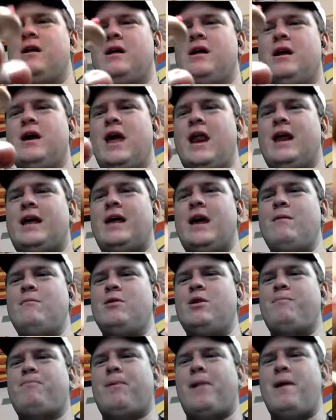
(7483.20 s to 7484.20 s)
And it came with
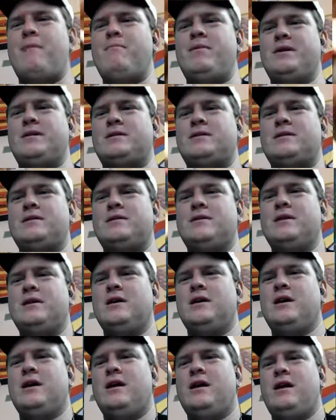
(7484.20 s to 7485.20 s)
a Plumbus!
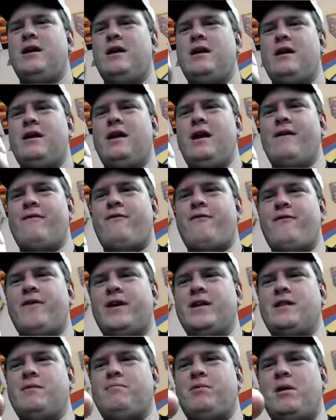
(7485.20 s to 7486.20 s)
Never
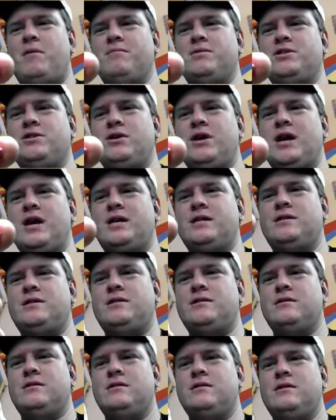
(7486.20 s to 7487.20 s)
forget the Plumbus, you
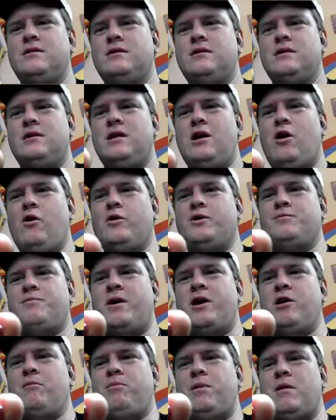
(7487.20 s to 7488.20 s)
guys. Always
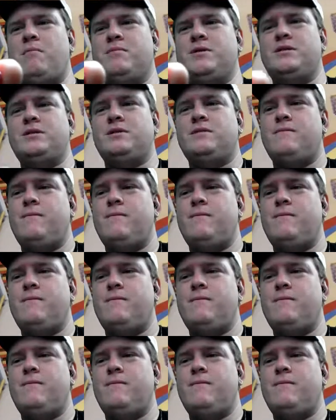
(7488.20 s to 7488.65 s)
bring your Plumbus.